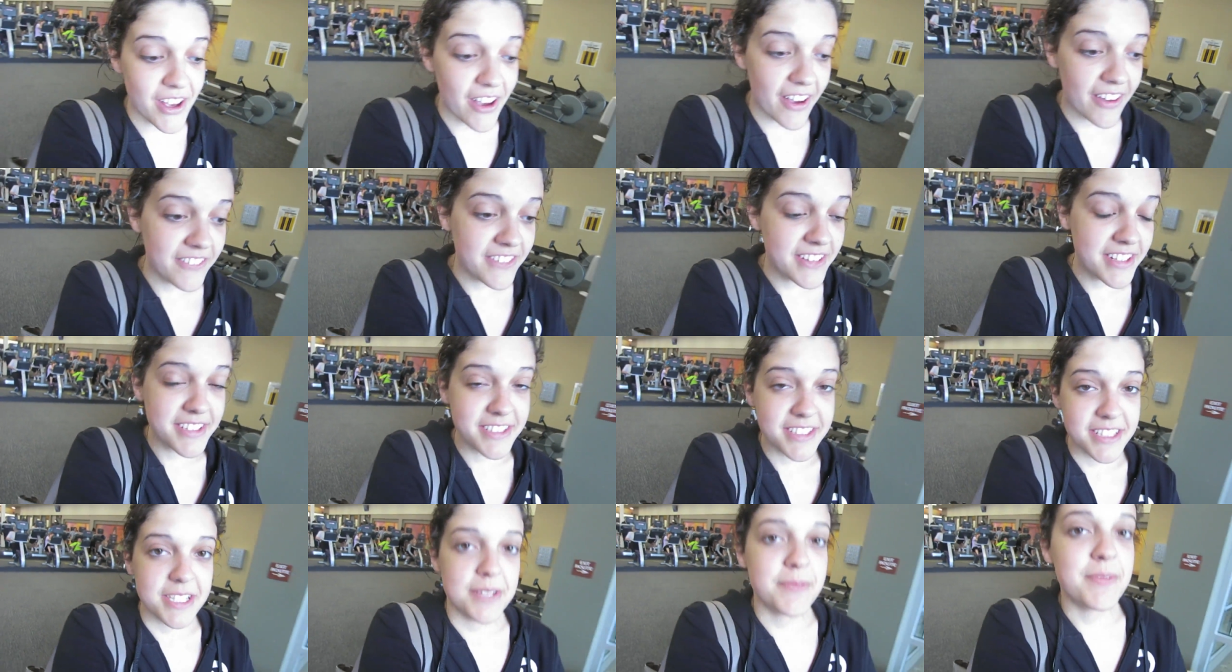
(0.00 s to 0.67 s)

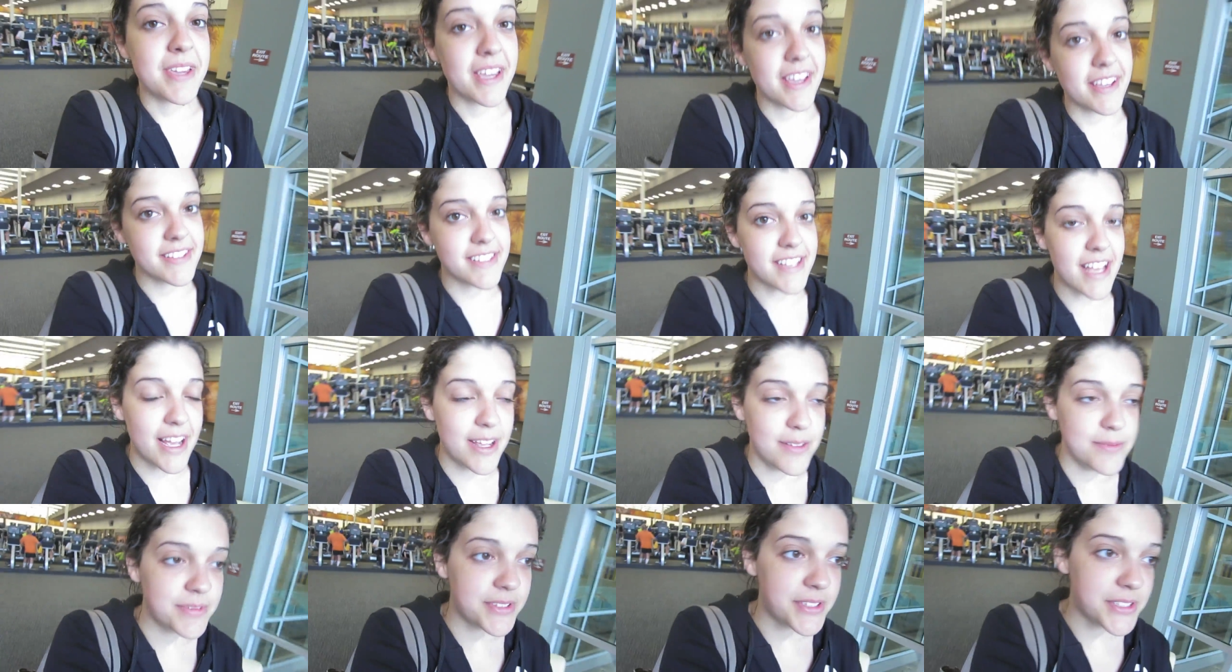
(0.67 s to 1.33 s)
obviously because
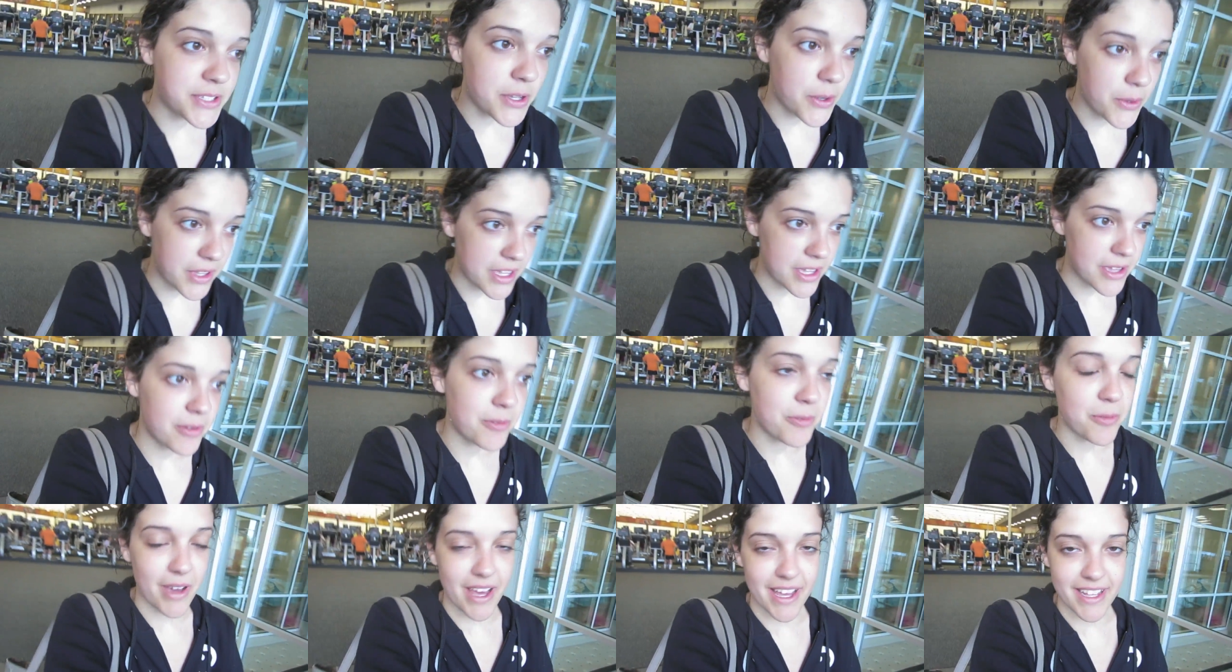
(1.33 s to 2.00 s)
I'm
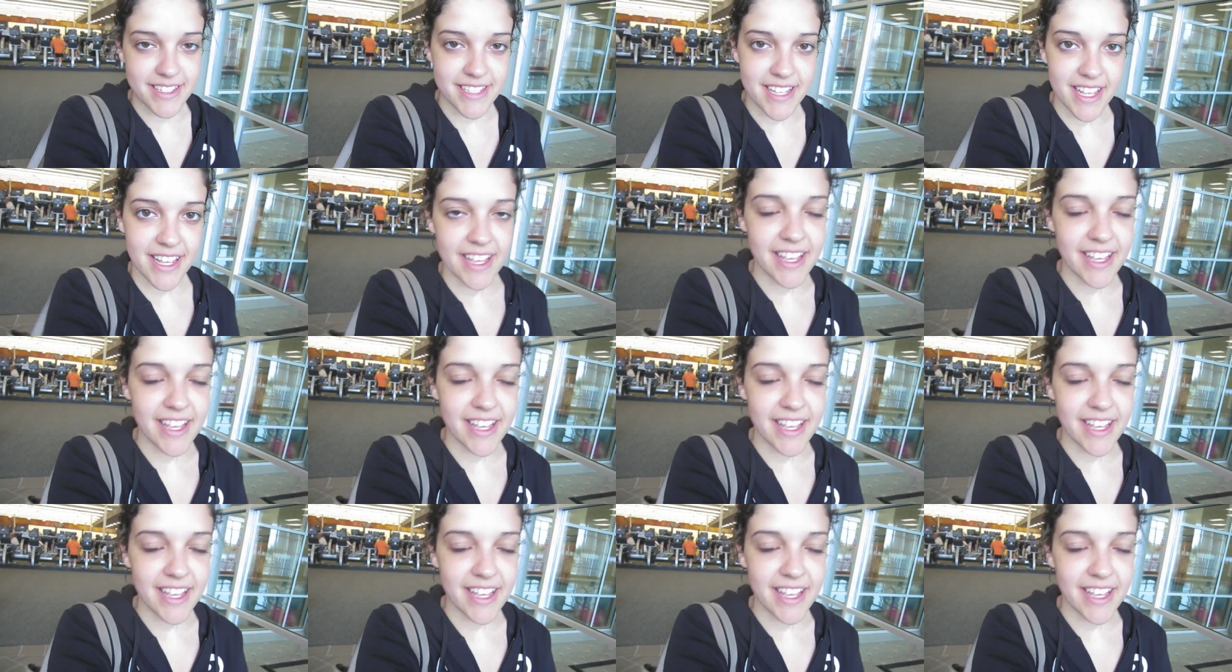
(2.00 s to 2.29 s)
soaking wet